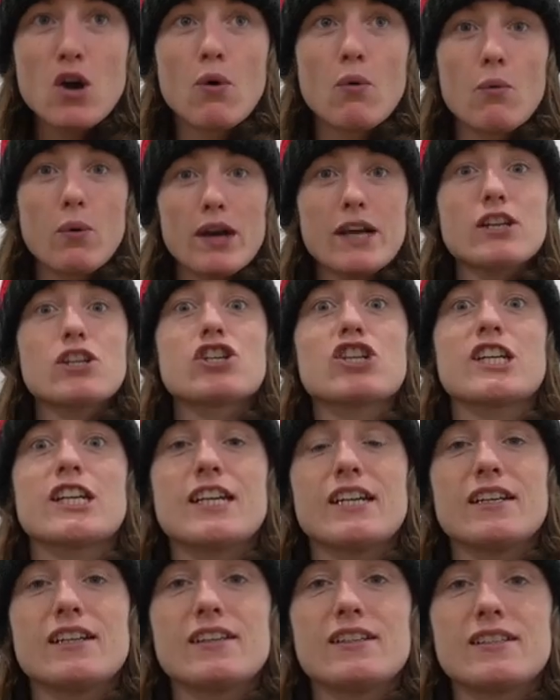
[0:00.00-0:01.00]
which
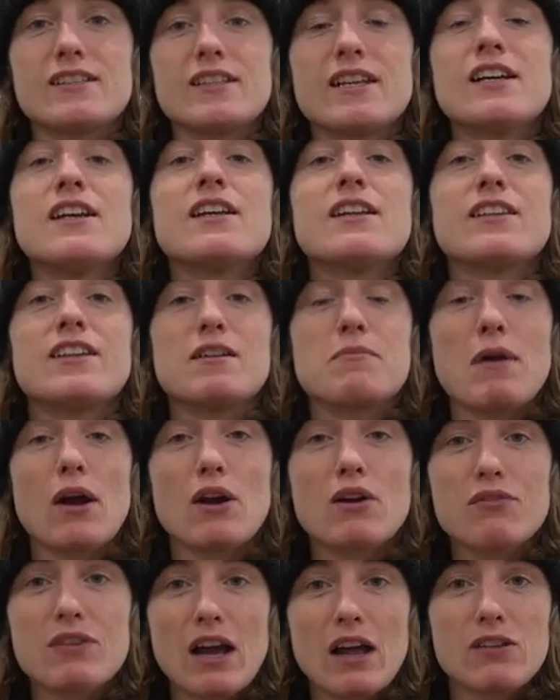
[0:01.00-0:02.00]
is the
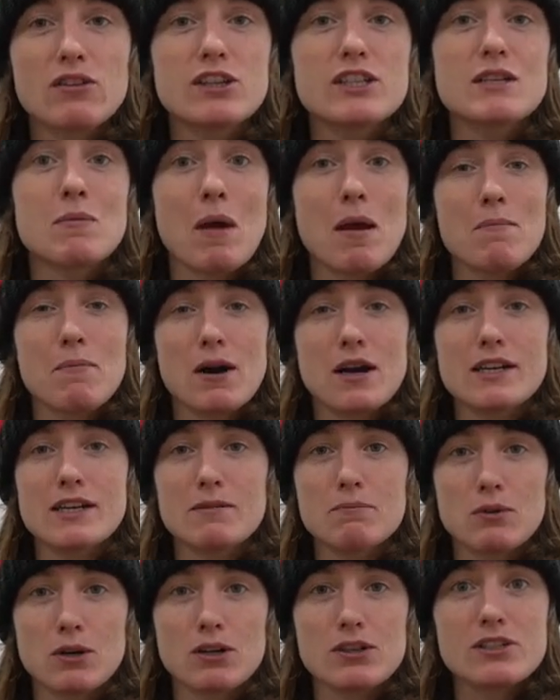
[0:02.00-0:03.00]
amount of calories that my
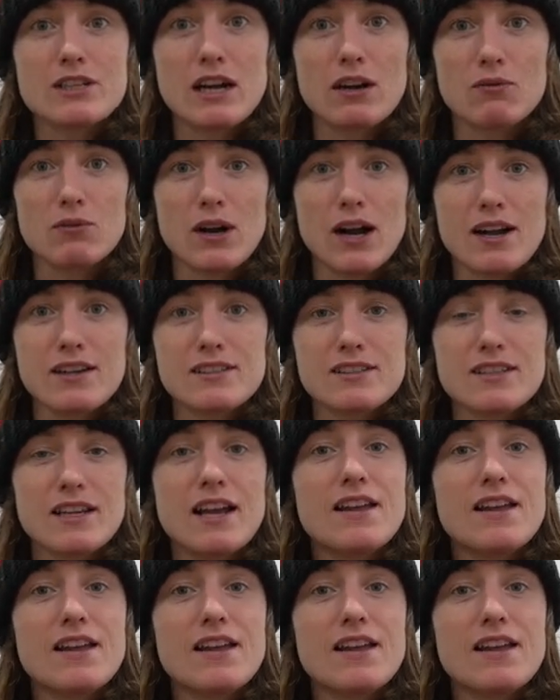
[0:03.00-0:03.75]
body burns at rest.